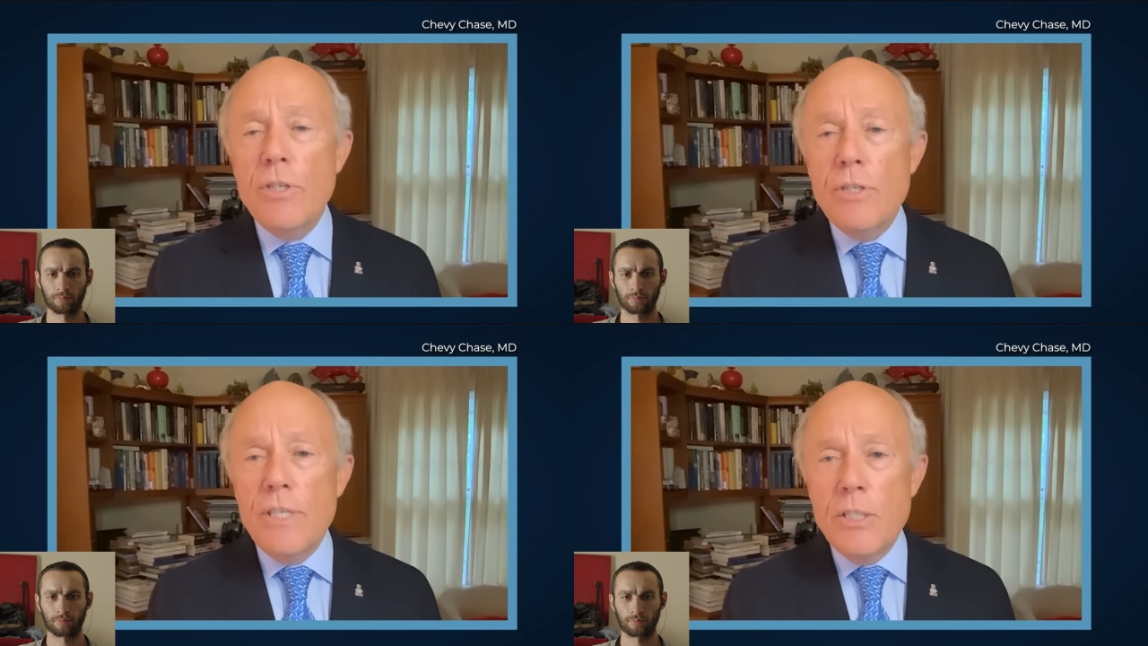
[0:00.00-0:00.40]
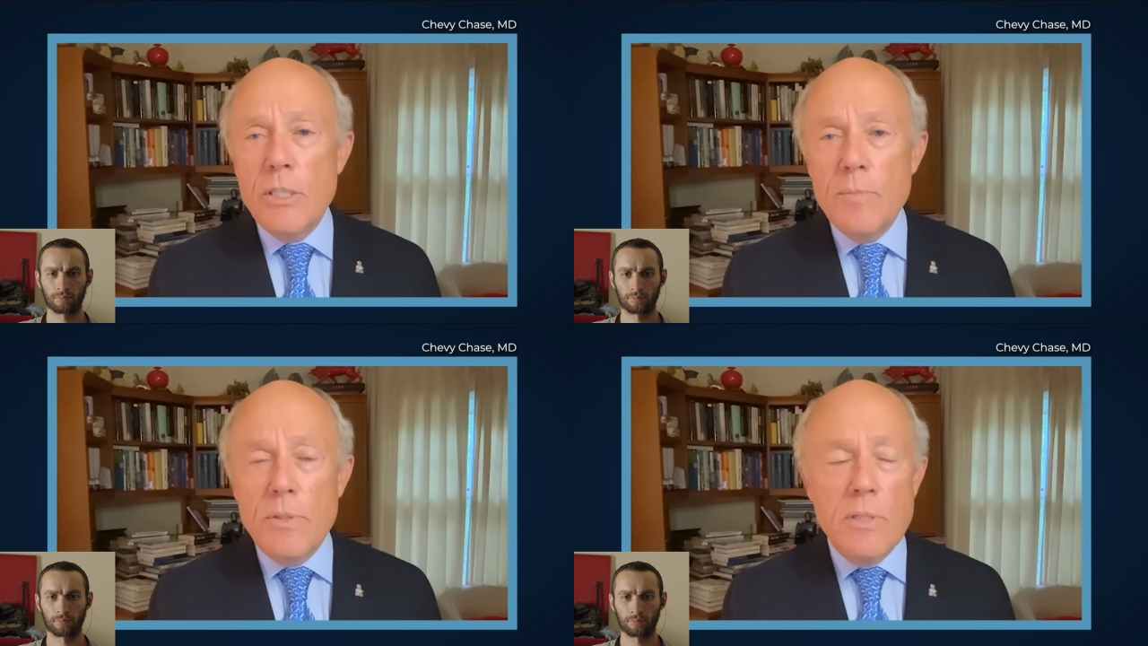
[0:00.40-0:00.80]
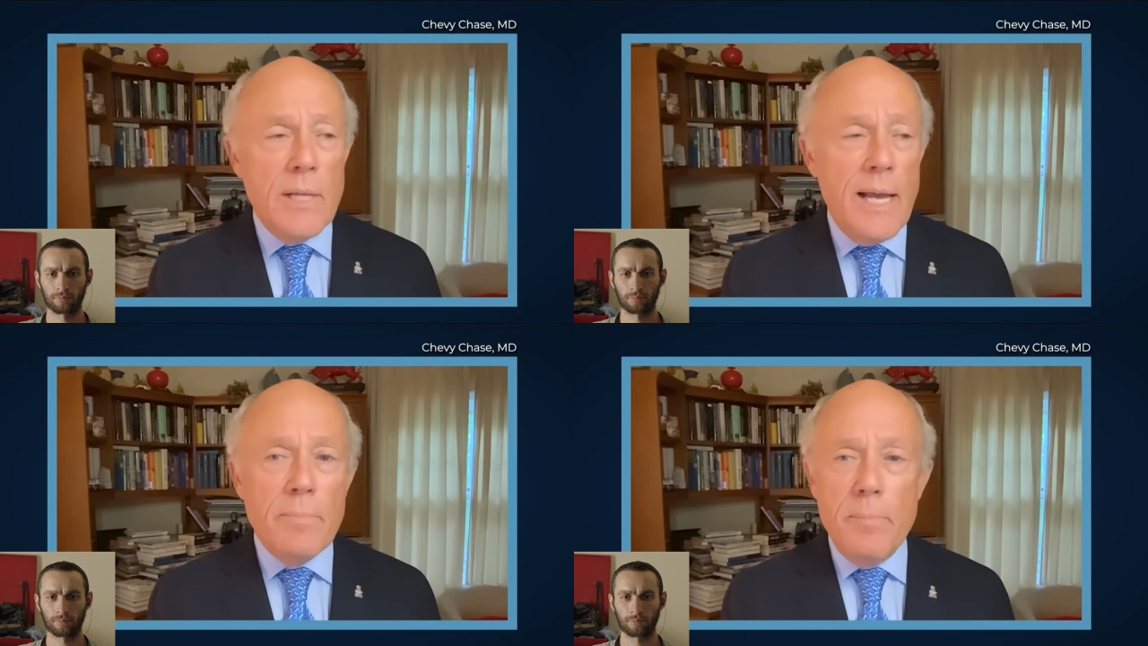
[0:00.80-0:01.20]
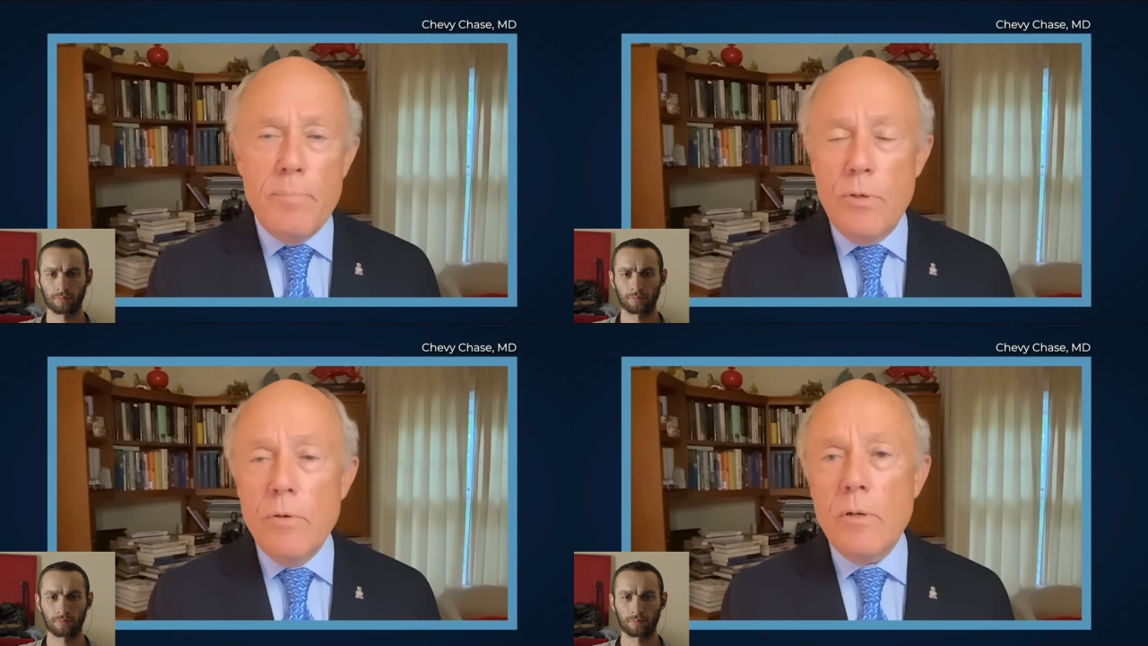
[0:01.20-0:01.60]
Speaker 1: systems designed by
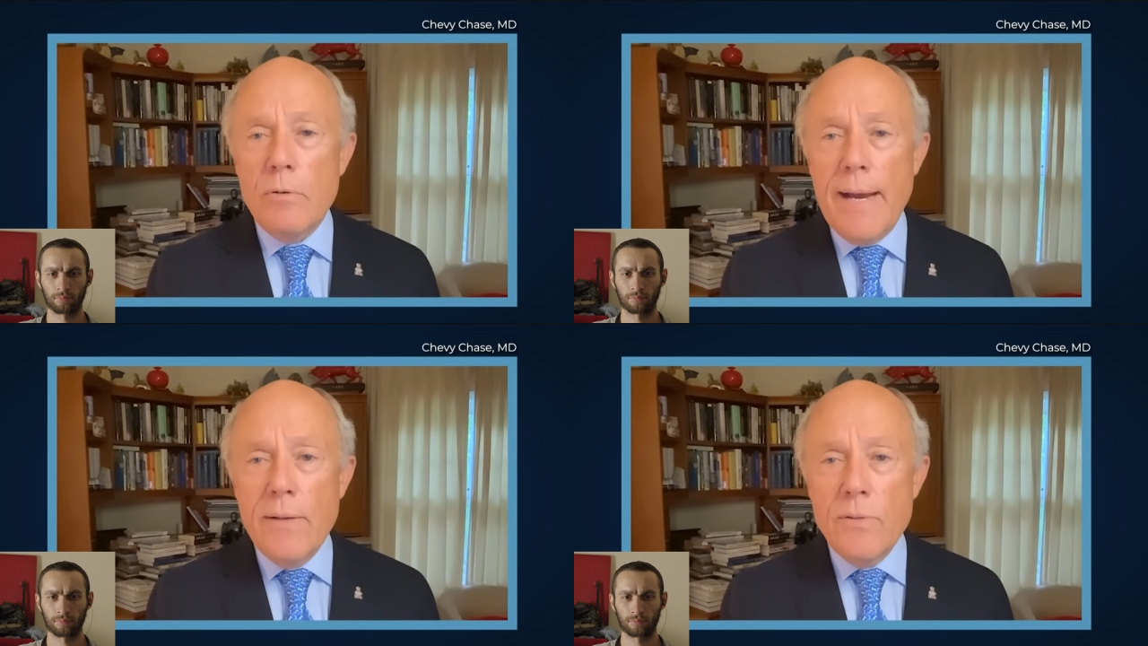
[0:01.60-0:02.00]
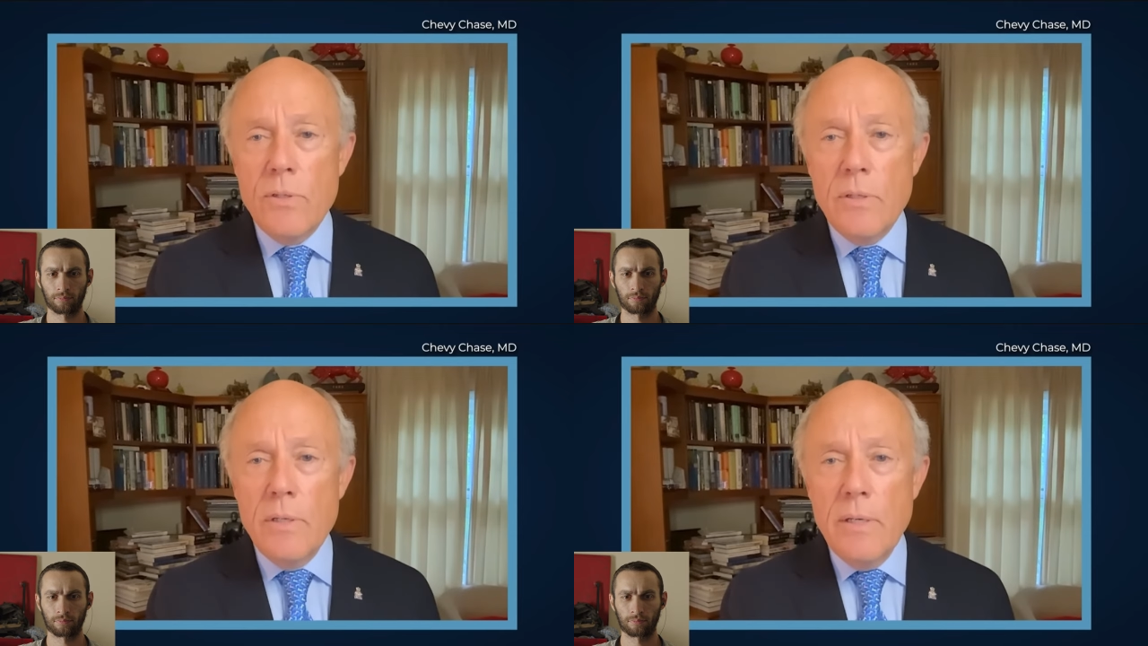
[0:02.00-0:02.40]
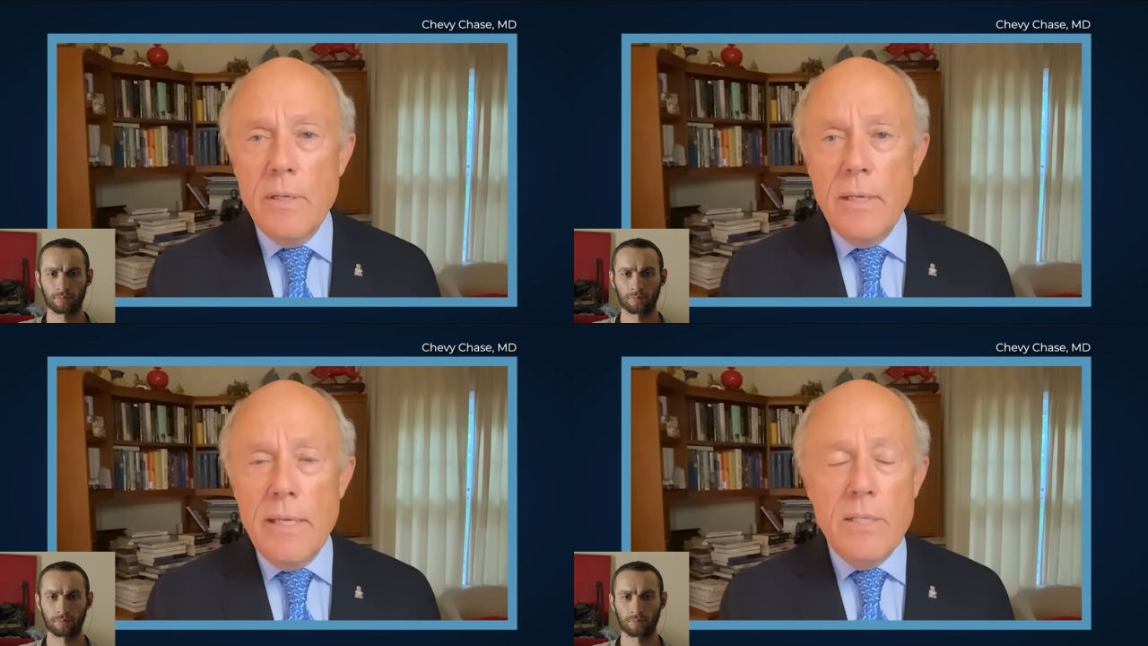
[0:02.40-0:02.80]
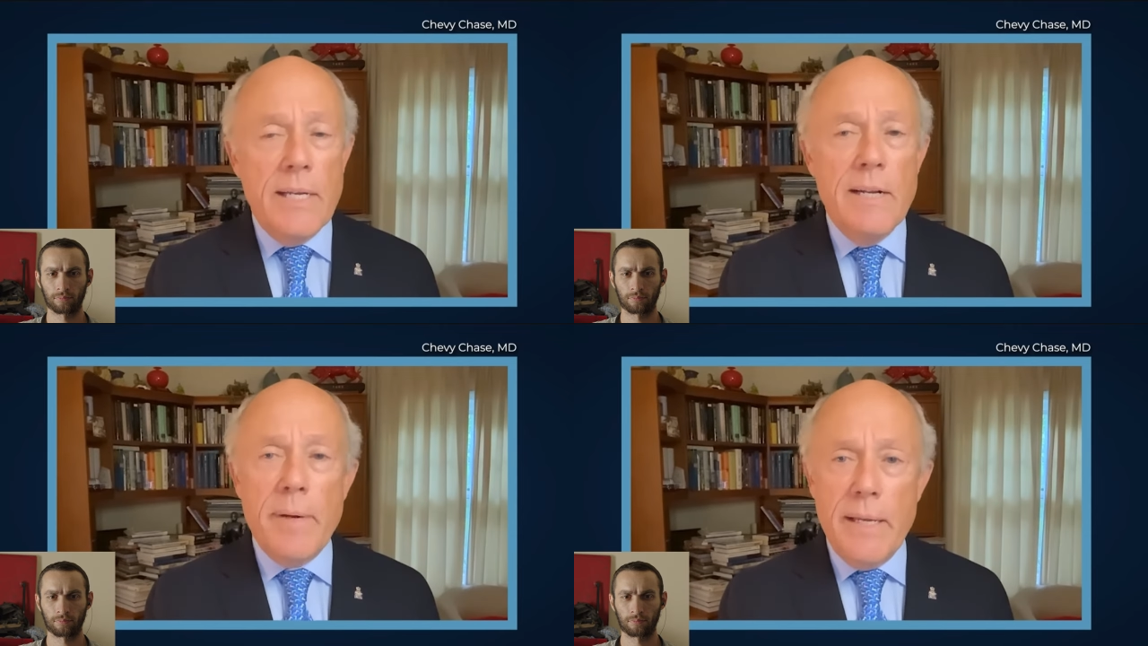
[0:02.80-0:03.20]
bureaucrats
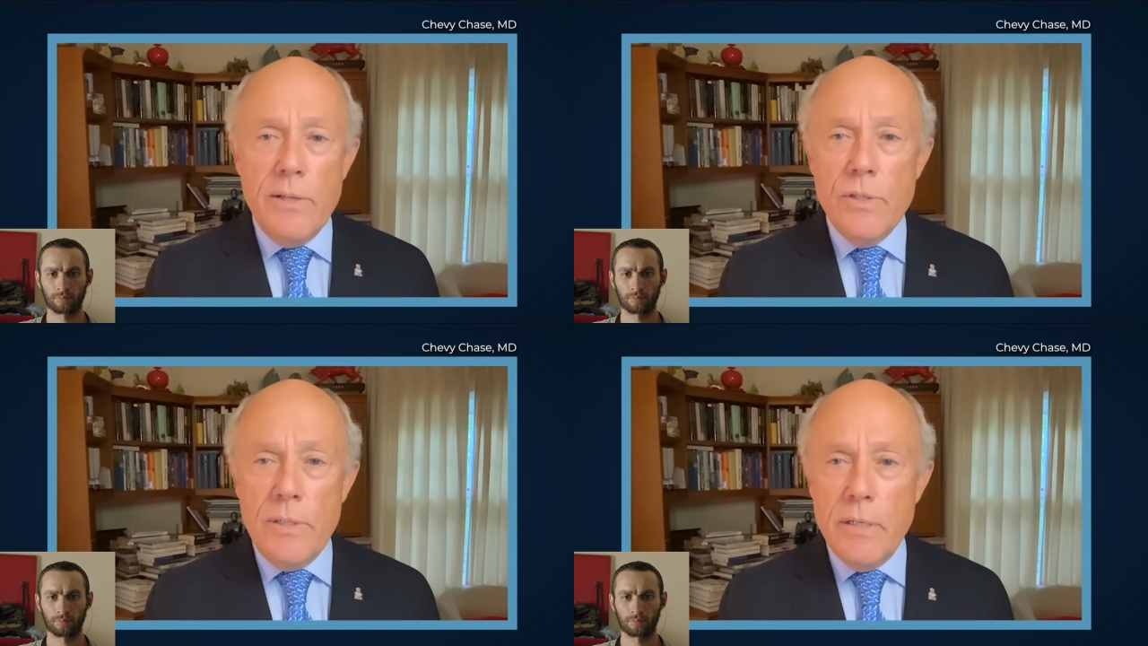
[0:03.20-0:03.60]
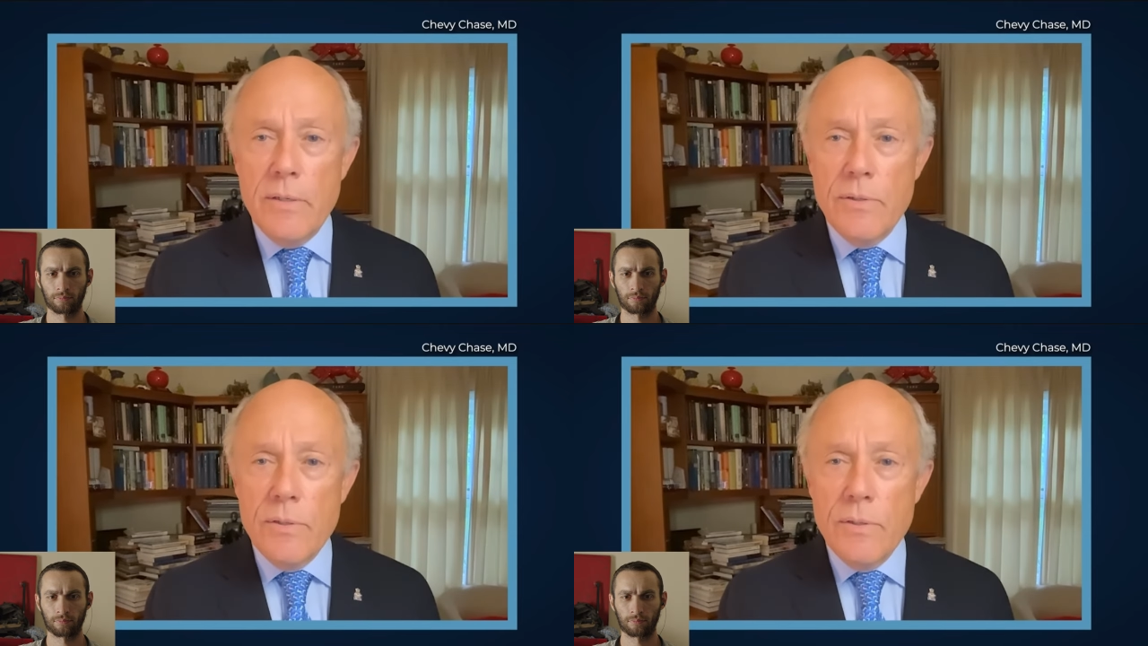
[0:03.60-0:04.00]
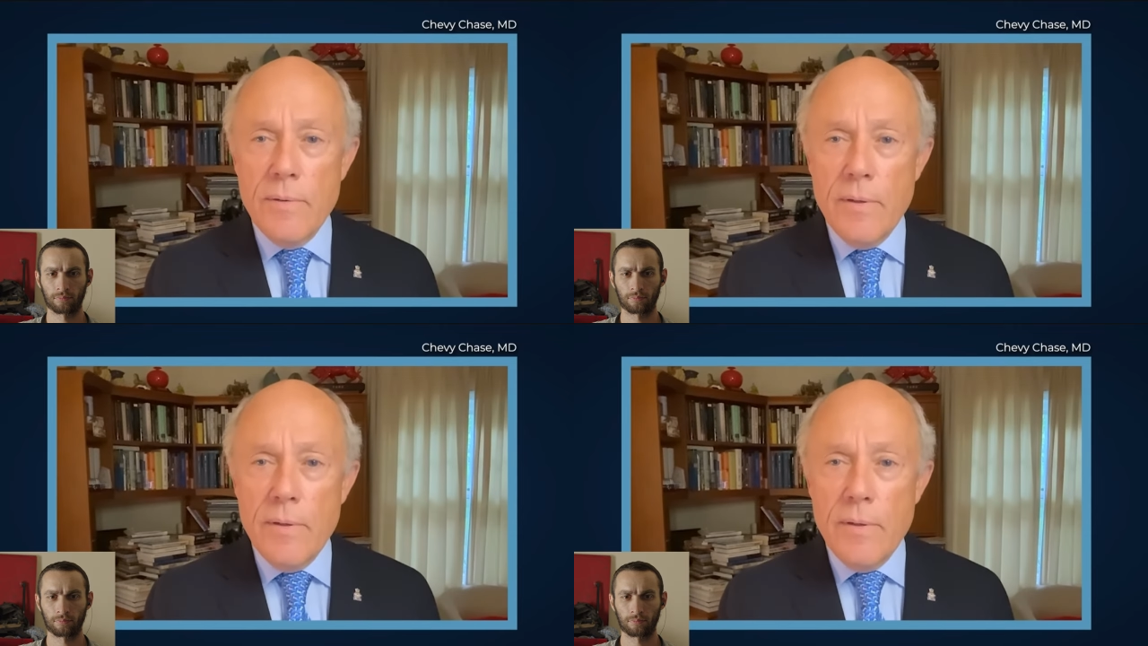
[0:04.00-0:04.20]
instead of by engineers.